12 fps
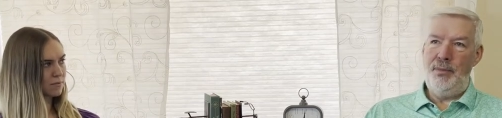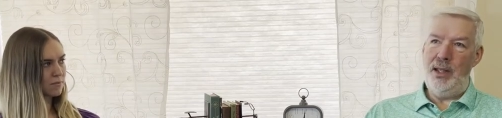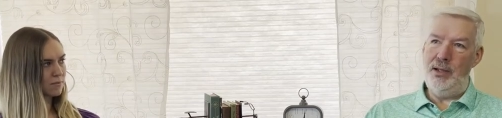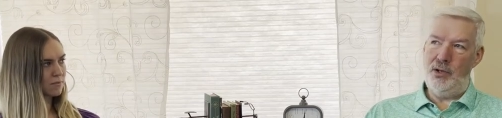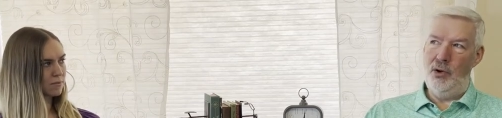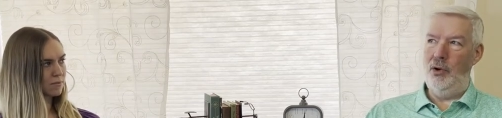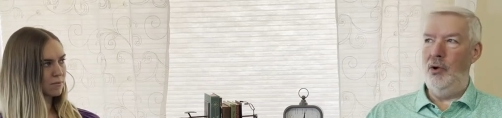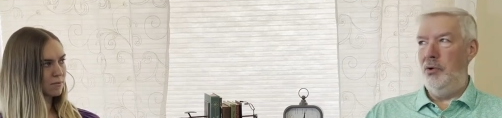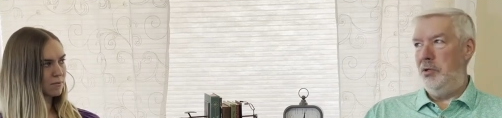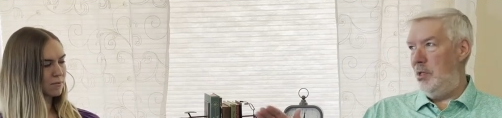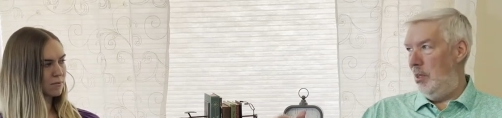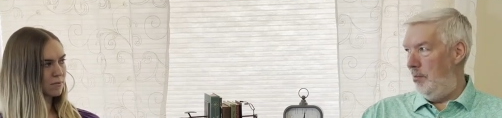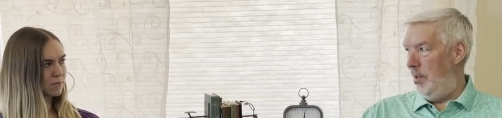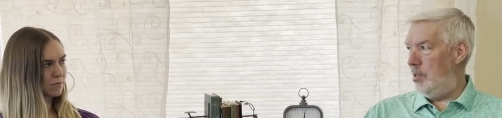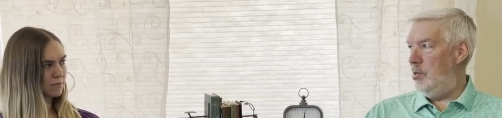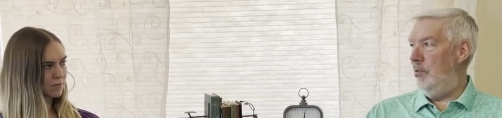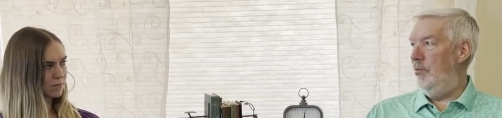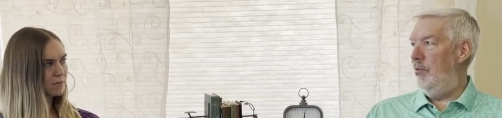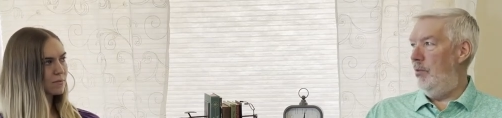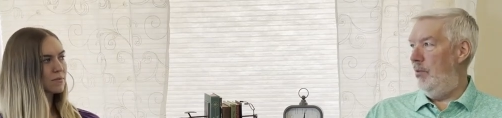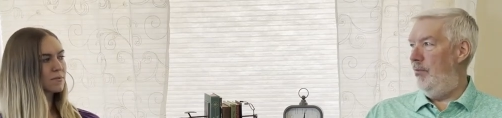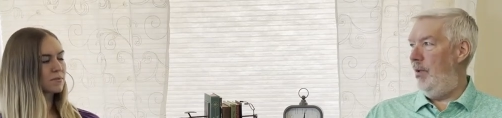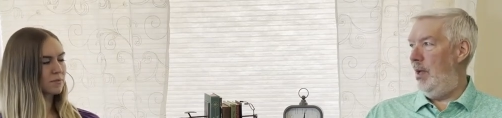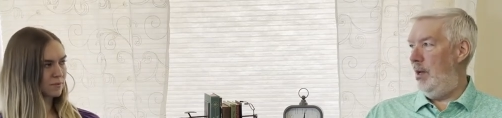Speaker 1: is going to go into the mixer for the
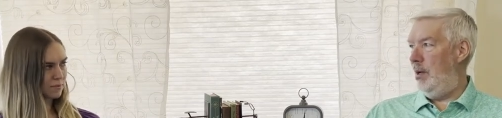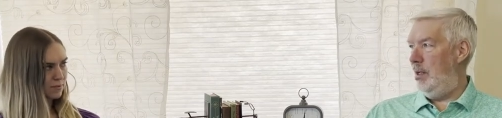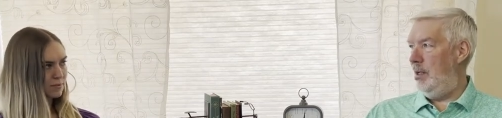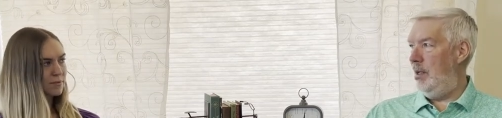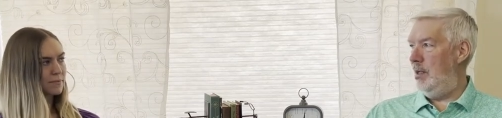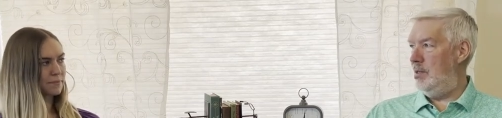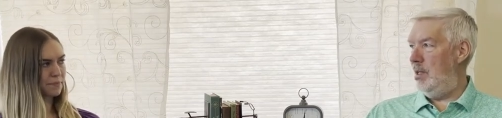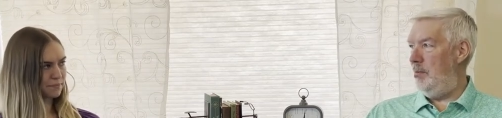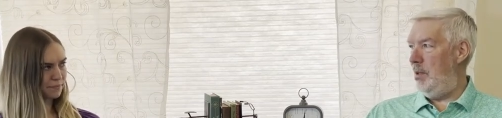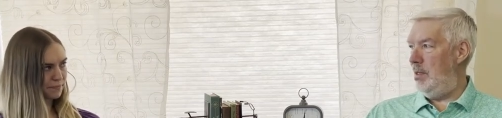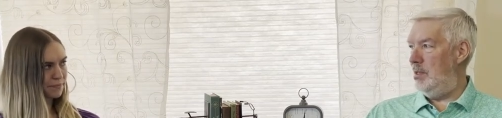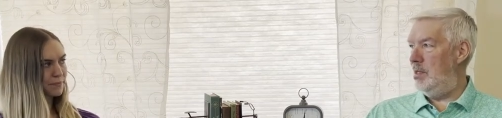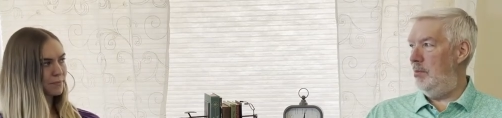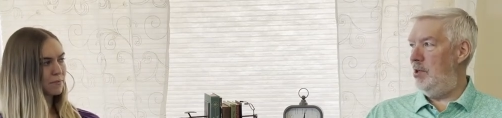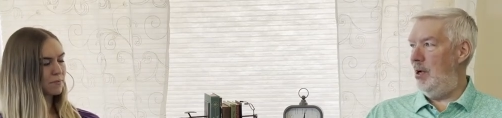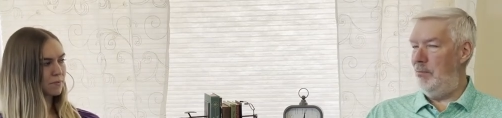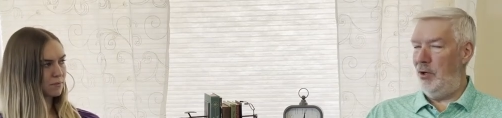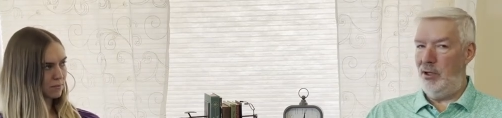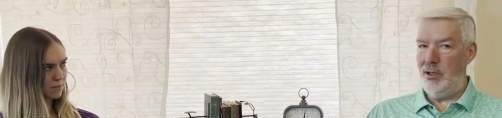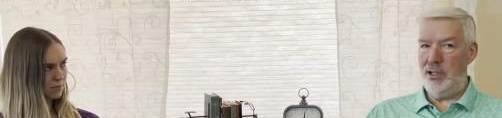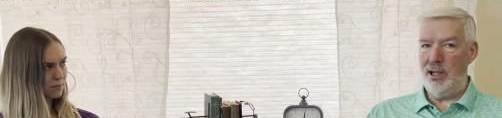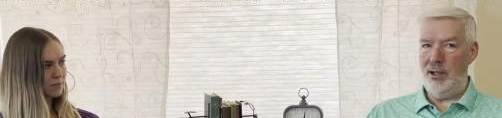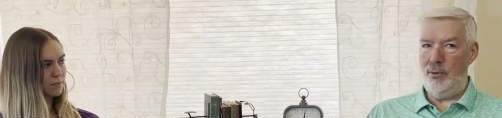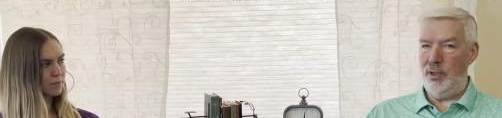Fed as mm-hmm. they meet in September to
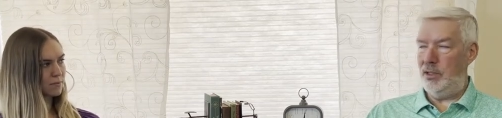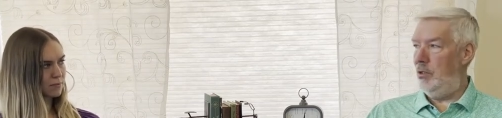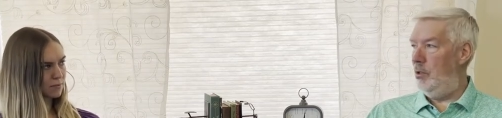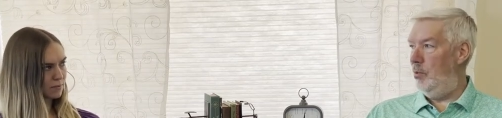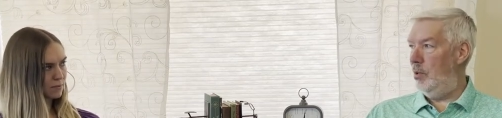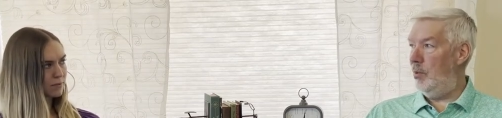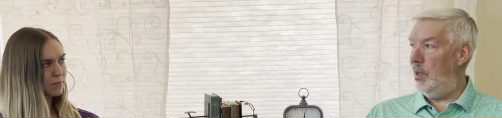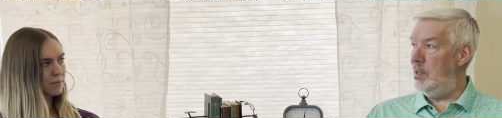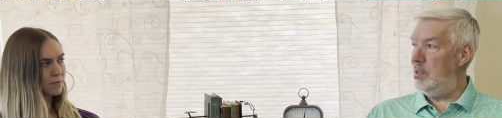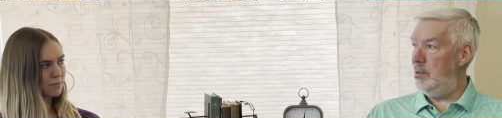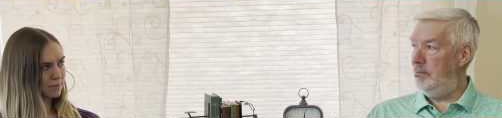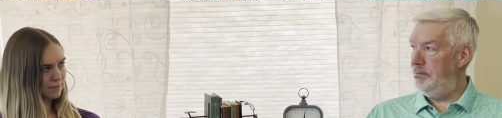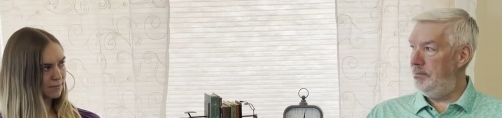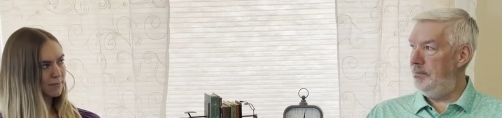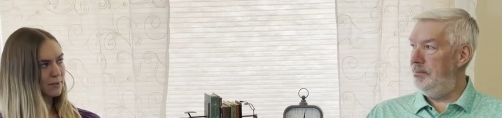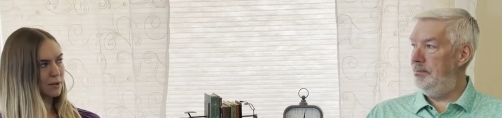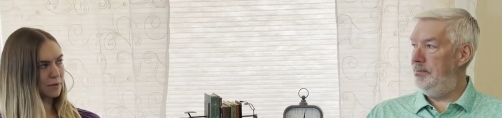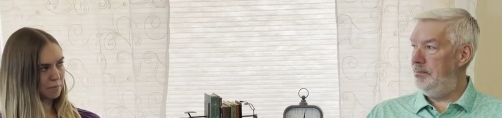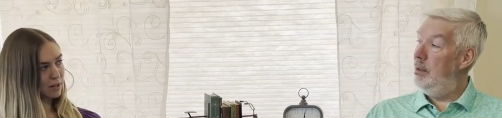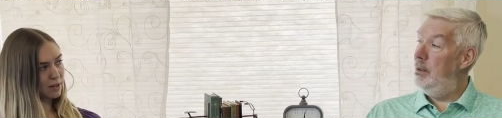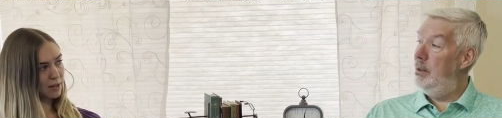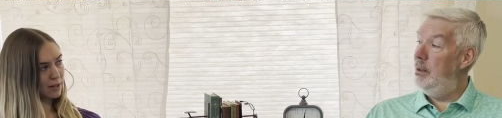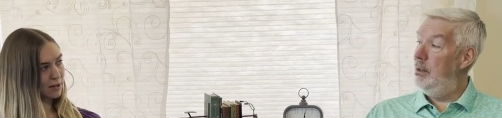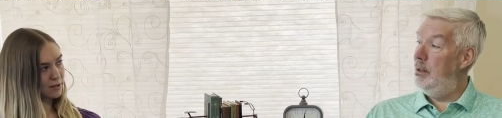decide what to do with rates.
Speaker 2: Yep.
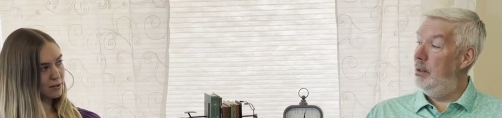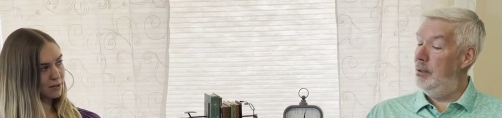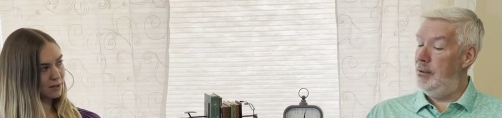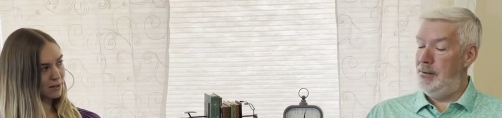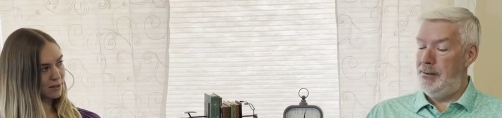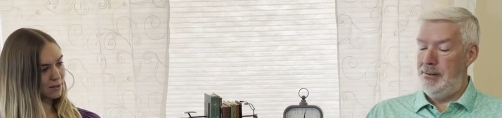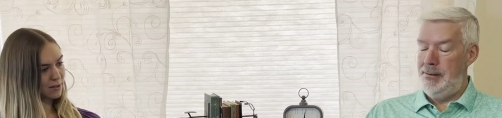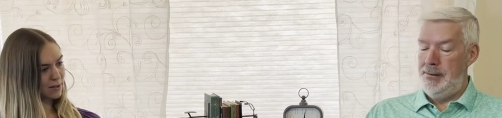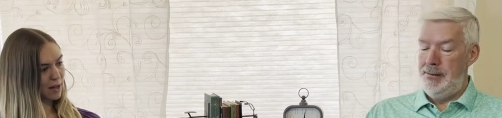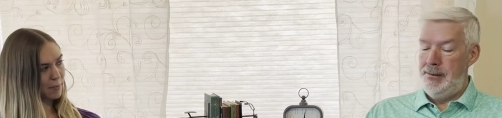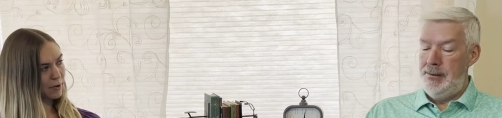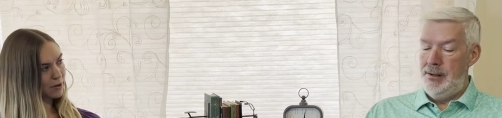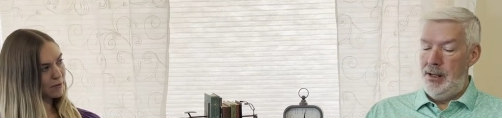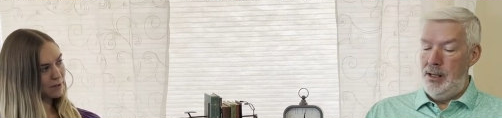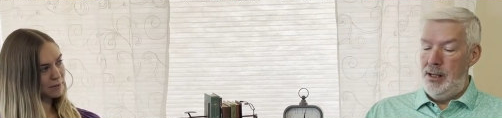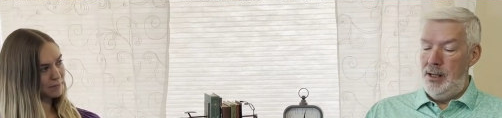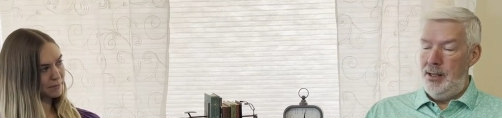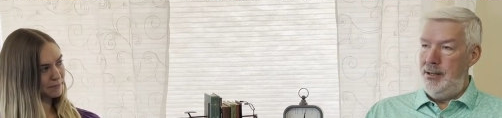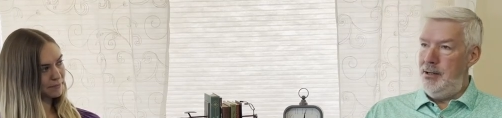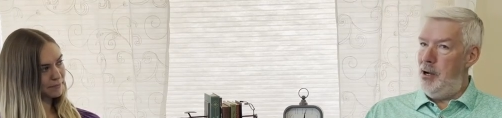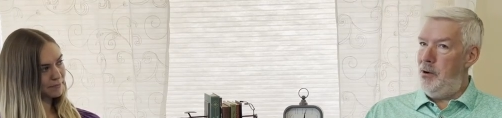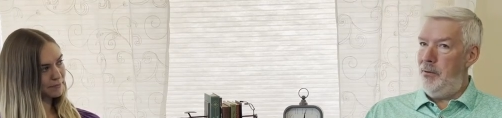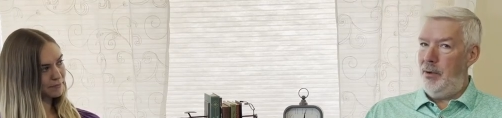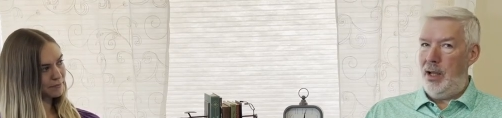Anything else on on that part of it?
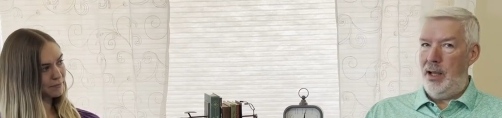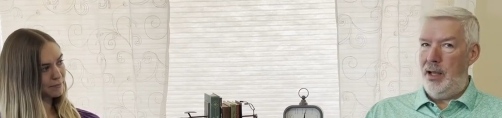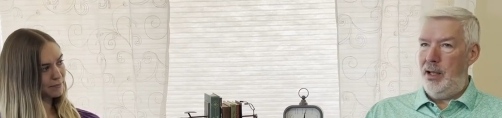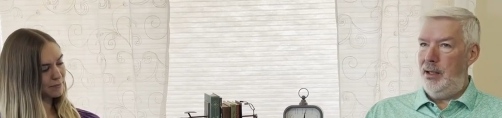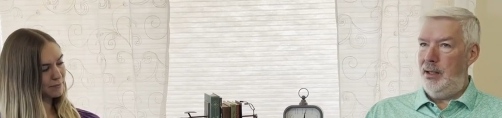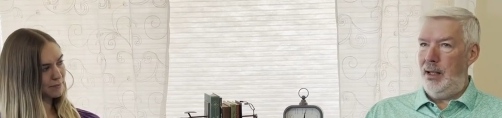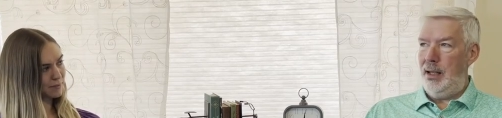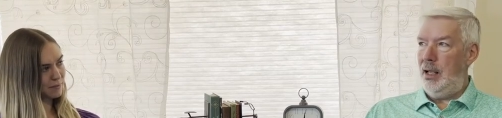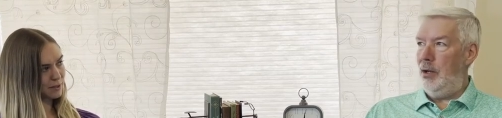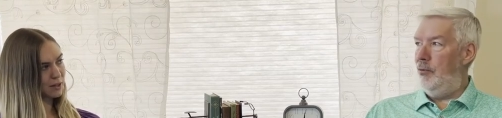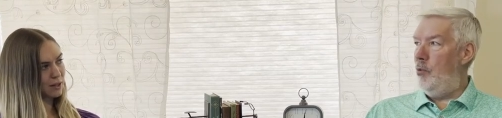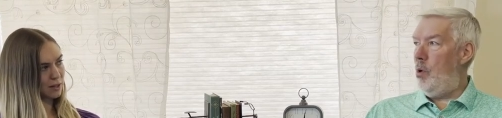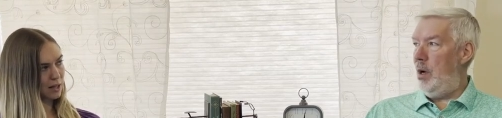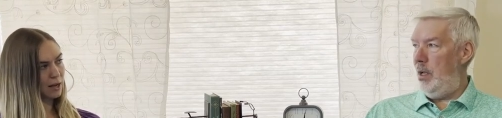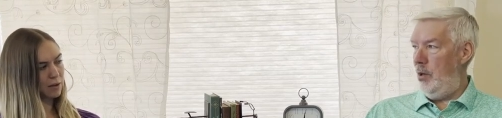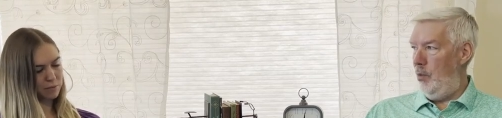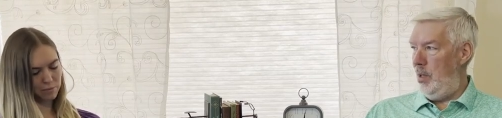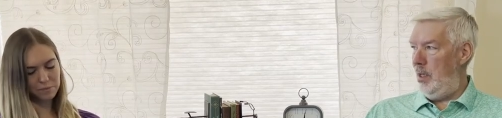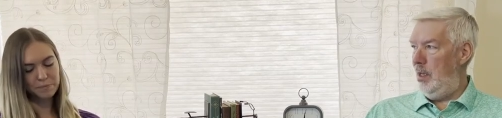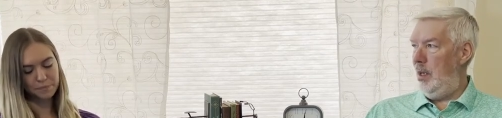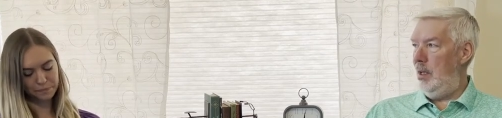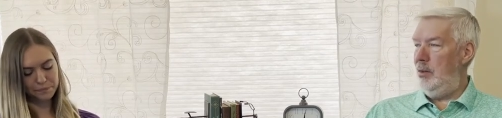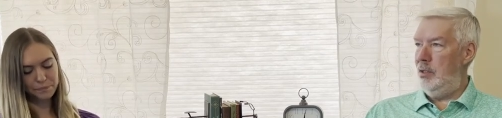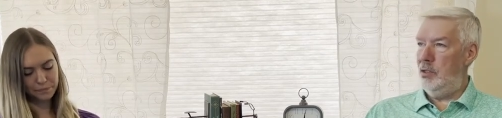
Speaker 1: No. Uh, again, quiet right. week
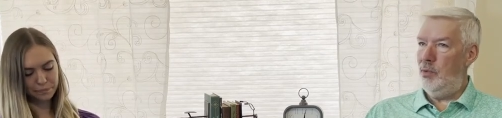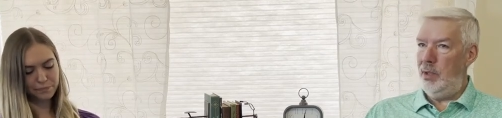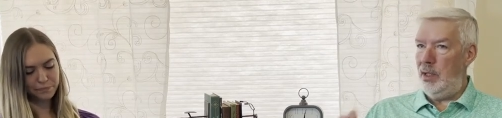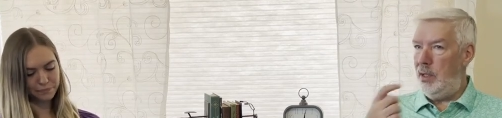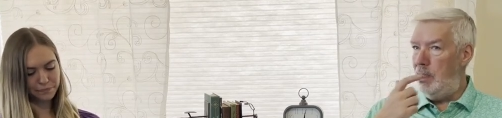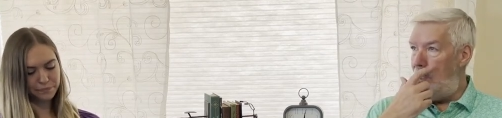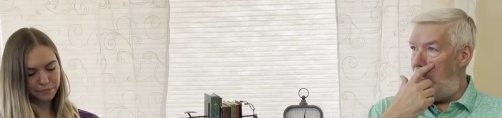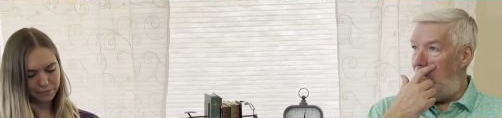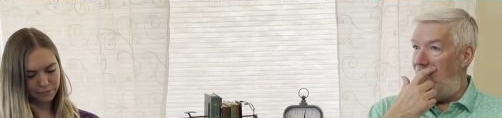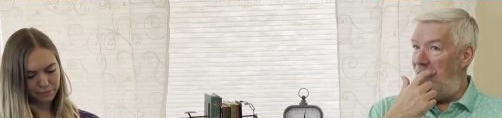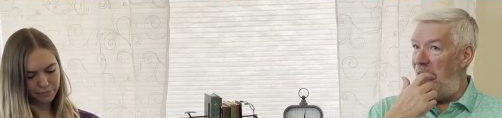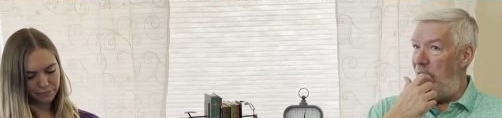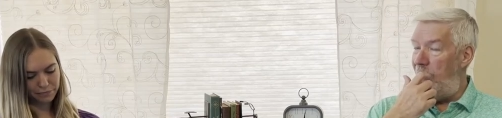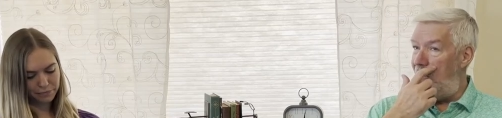again this week, uh, mm-hmm.